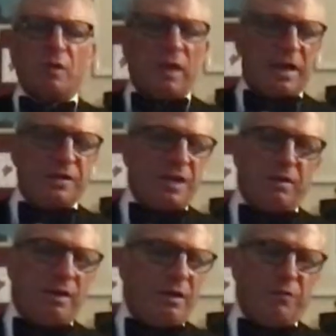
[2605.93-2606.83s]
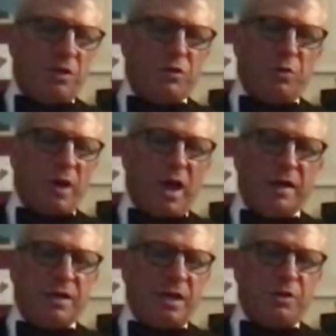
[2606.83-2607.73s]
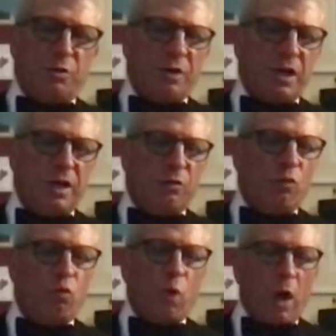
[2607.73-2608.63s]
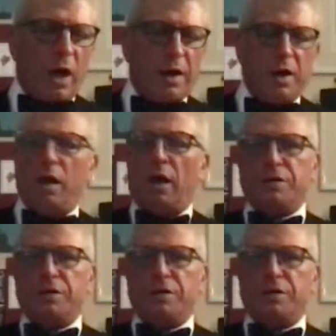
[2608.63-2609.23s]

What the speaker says: Like I said, if you do what I did, you read one